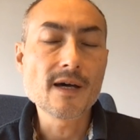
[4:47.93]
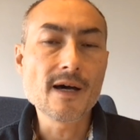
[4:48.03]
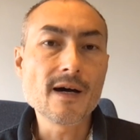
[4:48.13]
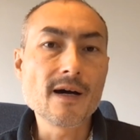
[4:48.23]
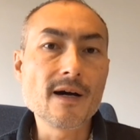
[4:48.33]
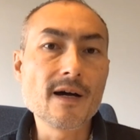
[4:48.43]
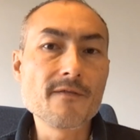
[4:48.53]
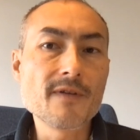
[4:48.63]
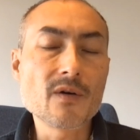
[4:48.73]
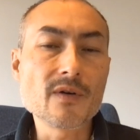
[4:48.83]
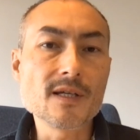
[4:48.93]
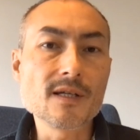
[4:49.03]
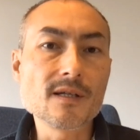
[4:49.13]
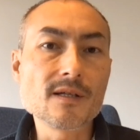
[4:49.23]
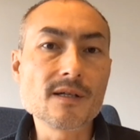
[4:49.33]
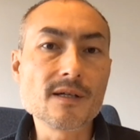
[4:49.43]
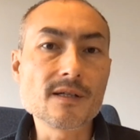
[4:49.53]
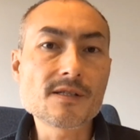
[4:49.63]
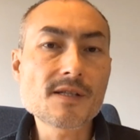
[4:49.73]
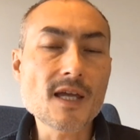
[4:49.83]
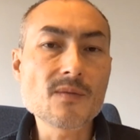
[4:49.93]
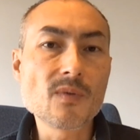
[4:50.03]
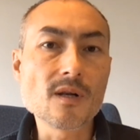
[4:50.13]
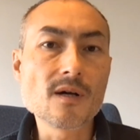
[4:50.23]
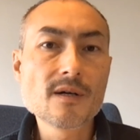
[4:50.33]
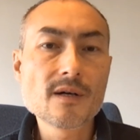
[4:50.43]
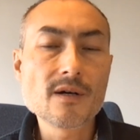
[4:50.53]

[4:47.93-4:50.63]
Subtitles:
a very stable